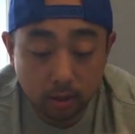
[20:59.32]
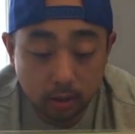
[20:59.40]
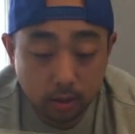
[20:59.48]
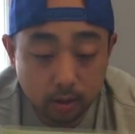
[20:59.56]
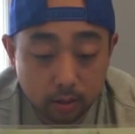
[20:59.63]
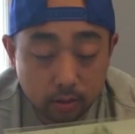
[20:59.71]

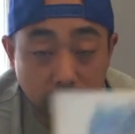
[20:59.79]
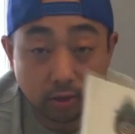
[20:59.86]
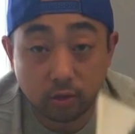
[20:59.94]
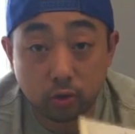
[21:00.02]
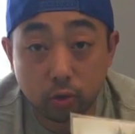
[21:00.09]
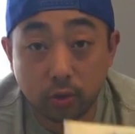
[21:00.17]
these
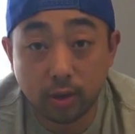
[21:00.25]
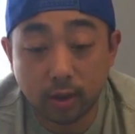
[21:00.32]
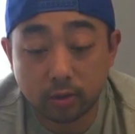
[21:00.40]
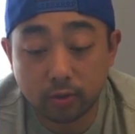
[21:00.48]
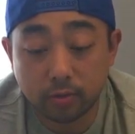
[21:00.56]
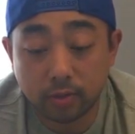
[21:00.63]
two extra
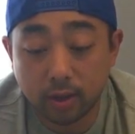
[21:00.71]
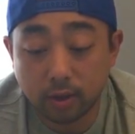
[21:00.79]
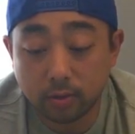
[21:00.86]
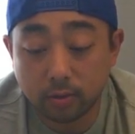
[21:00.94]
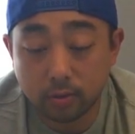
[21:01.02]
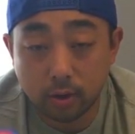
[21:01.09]
things,
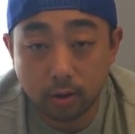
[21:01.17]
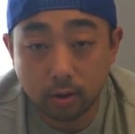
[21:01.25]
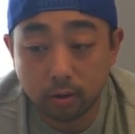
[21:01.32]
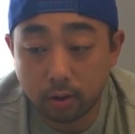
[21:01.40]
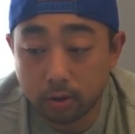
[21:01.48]
or you know,